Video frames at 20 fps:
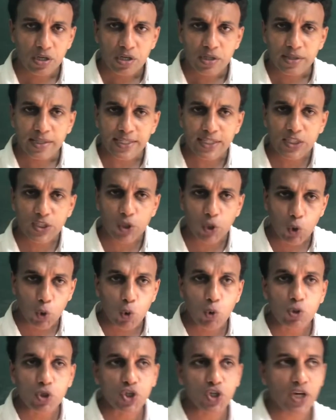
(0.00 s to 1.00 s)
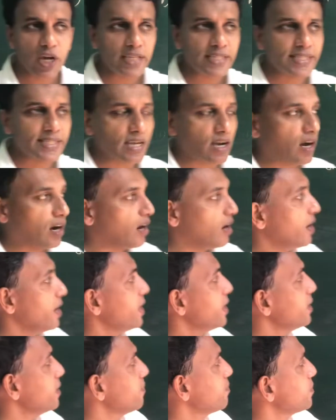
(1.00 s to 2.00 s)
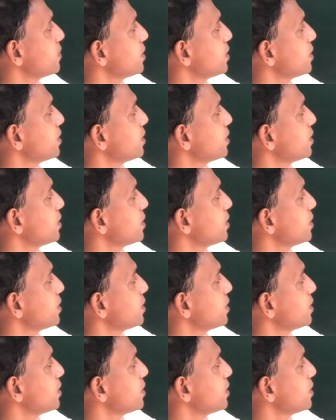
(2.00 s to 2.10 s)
the solutions are